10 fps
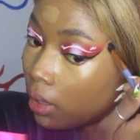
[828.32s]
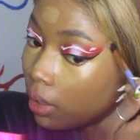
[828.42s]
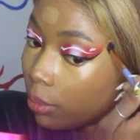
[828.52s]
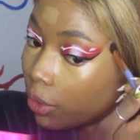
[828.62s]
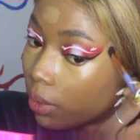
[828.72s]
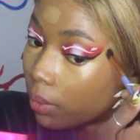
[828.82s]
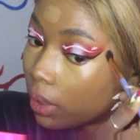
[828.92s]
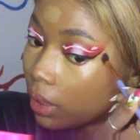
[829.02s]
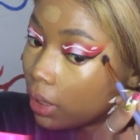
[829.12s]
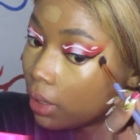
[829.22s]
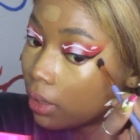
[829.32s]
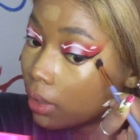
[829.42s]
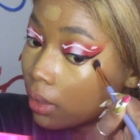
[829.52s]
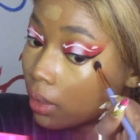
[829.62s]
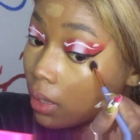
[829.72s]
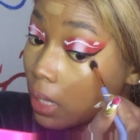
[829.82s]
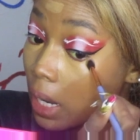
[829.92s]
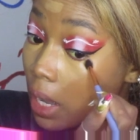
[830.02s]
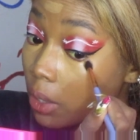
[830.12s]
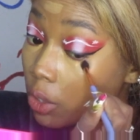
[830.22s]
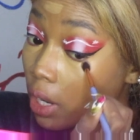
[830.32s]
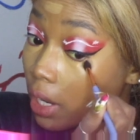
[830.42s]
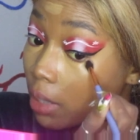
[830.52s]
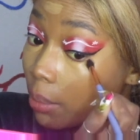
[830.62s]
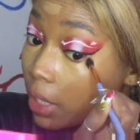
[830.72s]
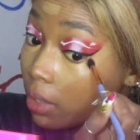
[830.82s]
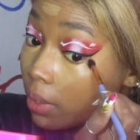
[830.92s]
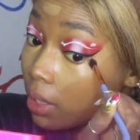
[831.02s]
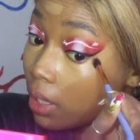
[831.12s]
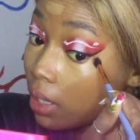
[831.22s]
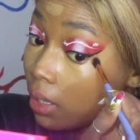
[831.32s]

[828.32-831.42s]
I'm just really not trying to mess with it.